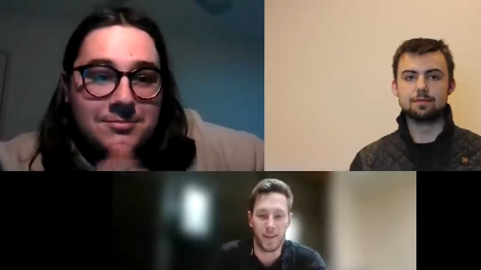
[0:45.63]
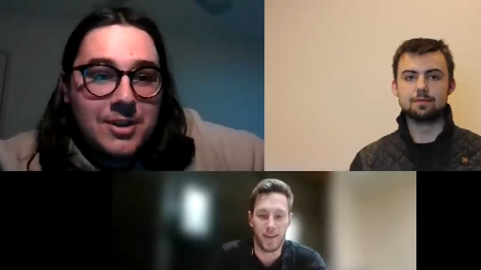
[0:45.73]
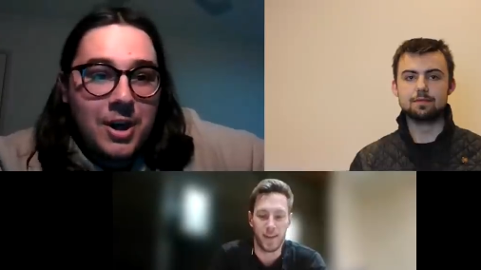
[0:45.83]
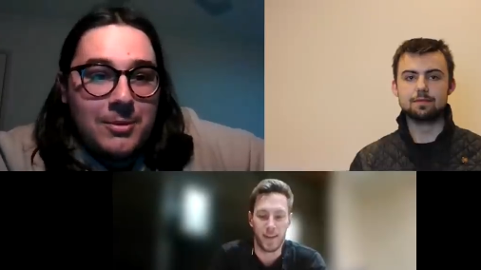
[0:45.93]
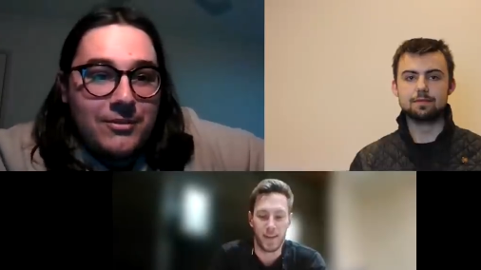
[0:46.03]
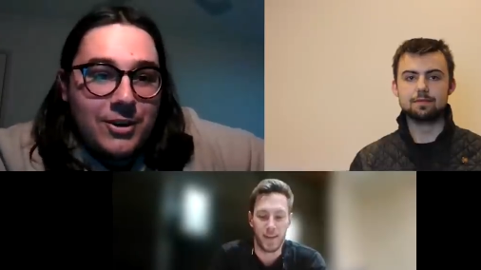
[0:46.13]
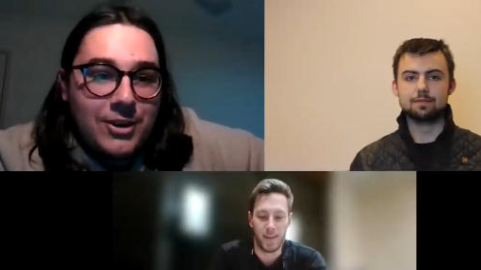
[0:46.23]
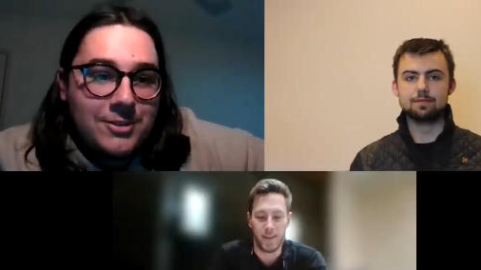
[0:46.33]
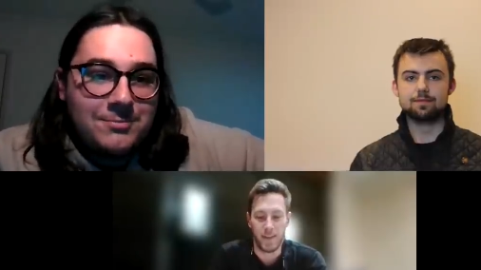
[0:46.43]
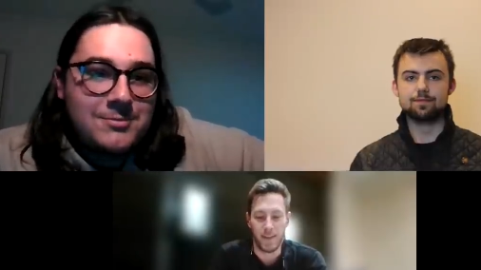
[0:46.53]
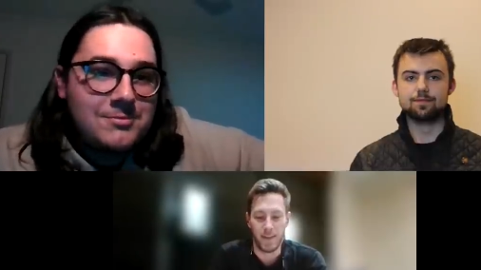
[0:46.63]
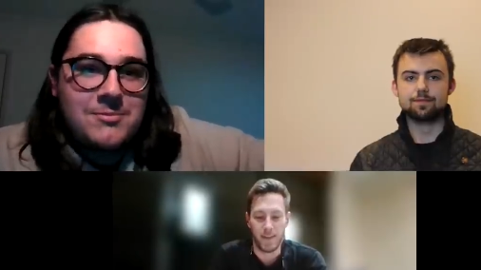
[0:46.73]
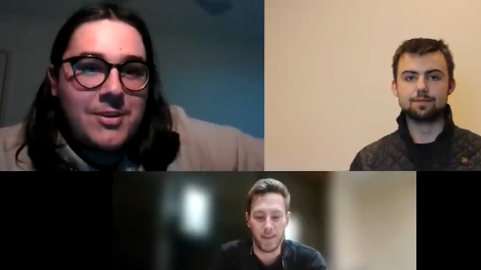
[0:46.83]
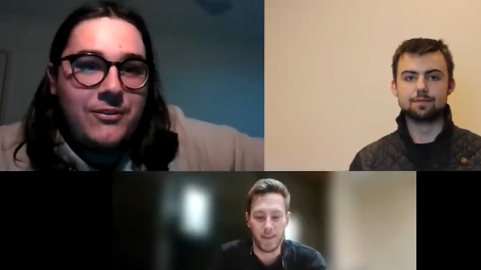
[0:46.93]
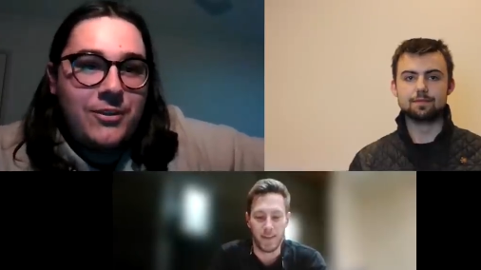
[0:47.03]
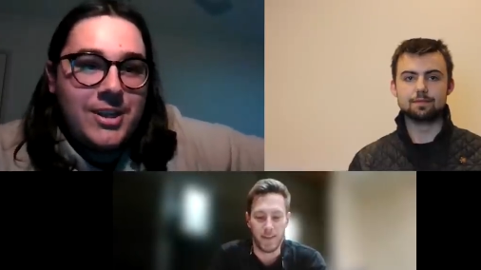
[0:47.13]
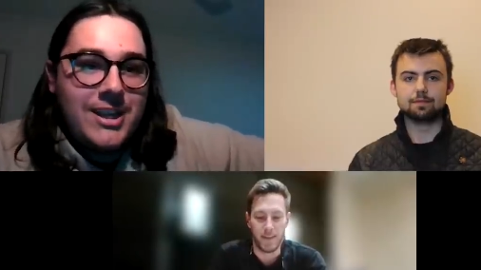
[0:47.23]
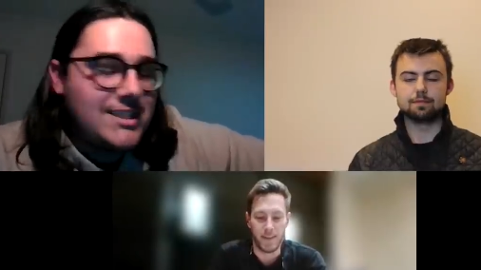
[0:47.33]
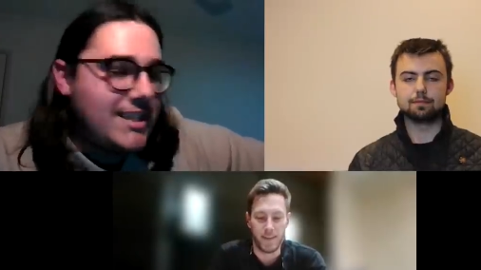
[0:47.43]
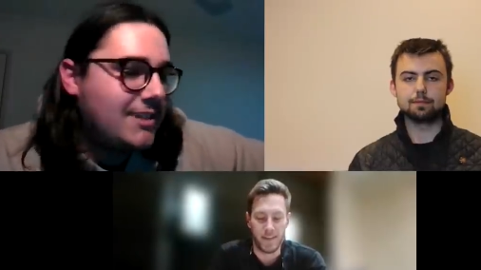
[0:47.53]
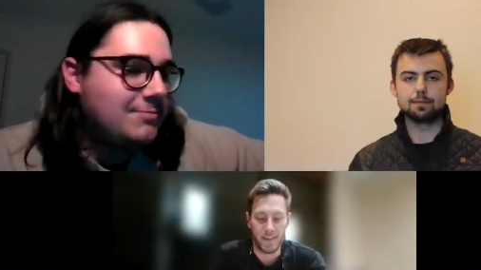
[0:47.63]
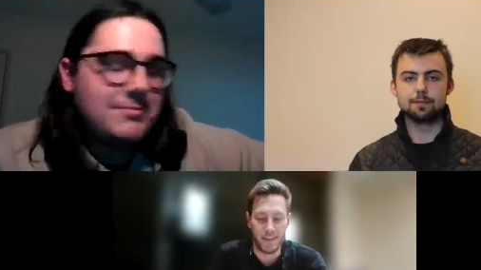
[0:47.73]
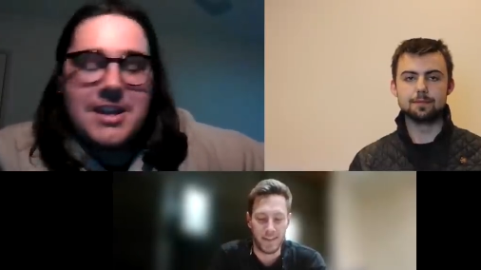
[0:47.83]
Speaker 1: the hobby for a few years now.